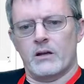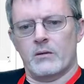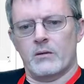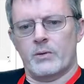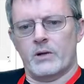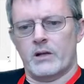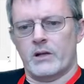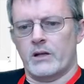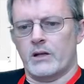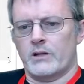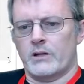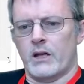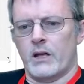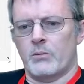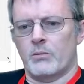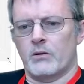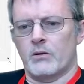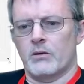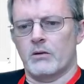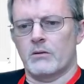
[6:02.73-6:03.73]
Put it in a
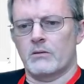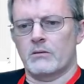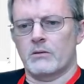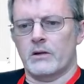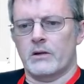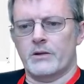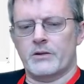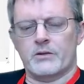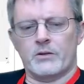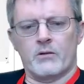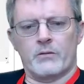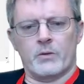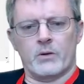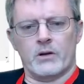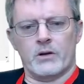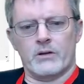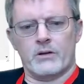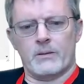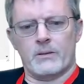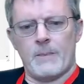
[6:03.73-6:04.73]
table and so
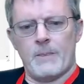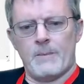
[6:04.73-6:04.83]
forth.